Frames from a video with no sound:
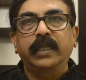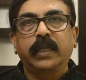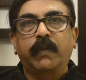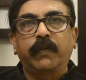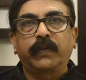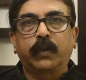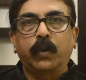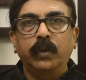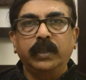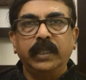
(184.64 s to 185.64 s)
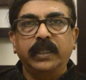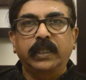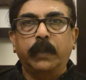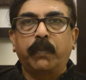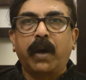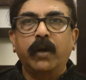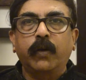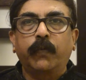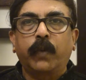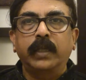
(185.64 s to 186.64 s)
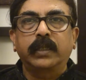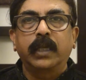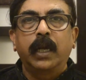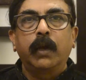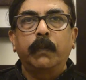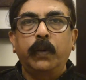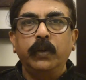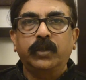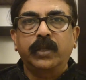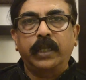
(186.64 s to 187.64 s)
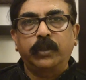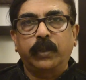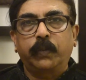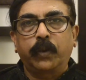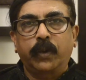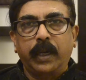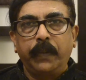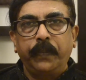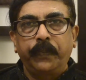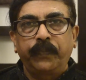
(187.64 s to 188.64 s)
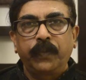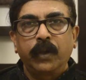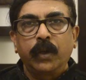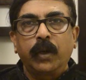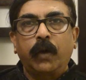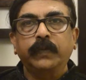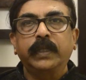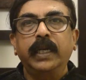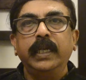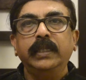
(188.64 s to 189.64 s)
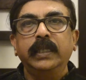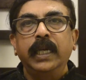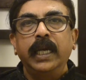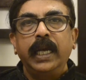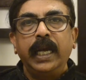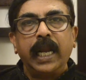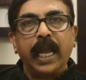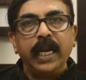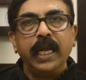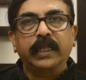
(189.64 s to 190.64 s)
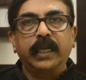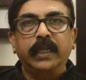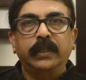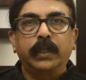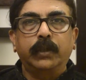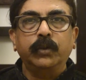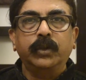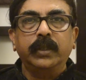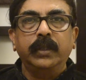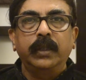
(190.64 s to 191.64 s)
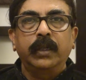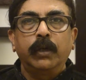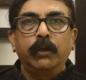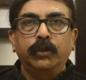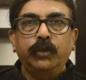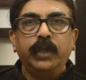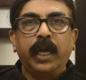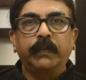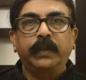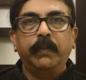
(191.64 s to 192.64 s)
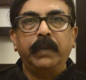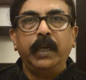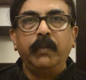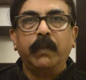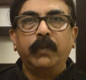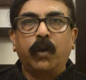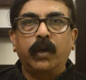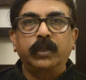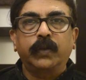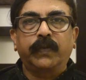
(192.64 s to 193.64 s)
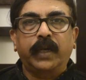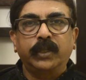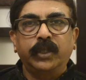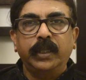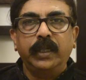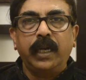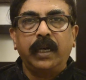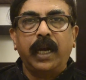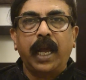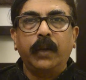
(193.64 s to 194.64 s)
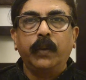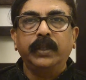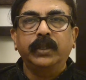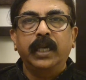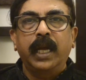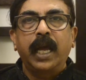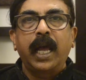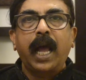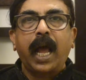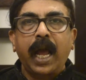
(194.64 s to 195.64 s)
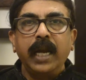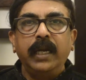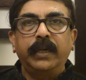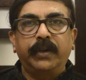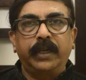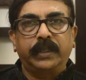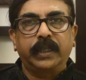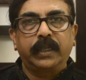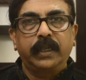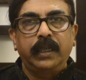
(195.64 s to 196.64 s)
some of the courses as a part of one's postgraduate program of studies in any other institution should have the minimum knowledge of Russian language and literature